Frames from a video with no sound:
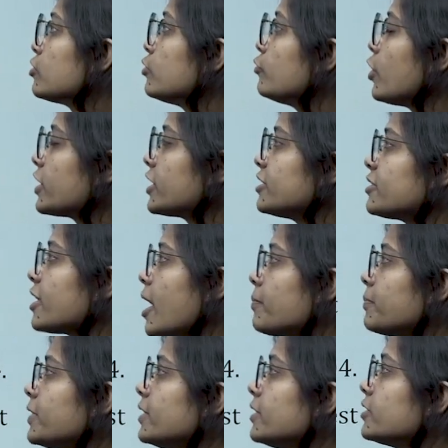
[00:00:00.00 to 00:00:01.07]
So what has
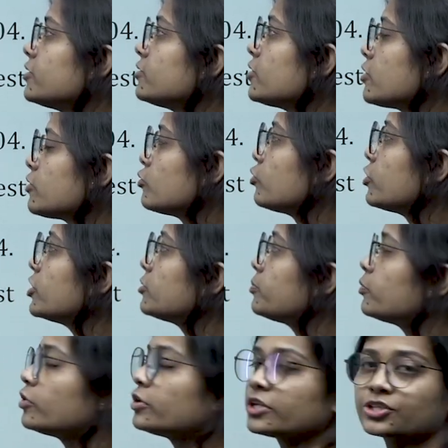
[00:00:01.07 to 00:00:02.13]
happened is
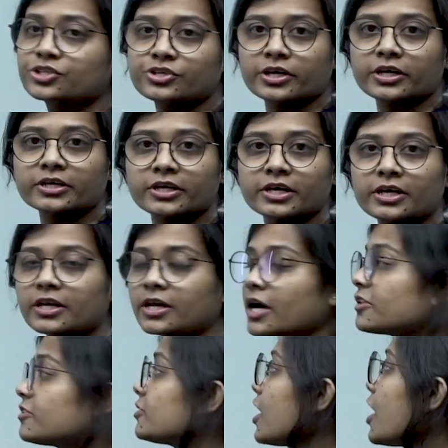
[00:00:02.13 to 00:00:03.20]
Sonitpur district in
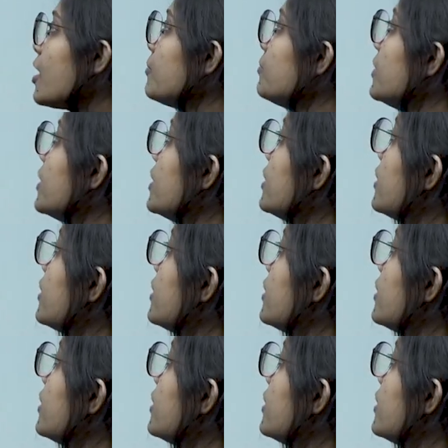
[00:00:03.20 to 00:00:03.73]
Assam,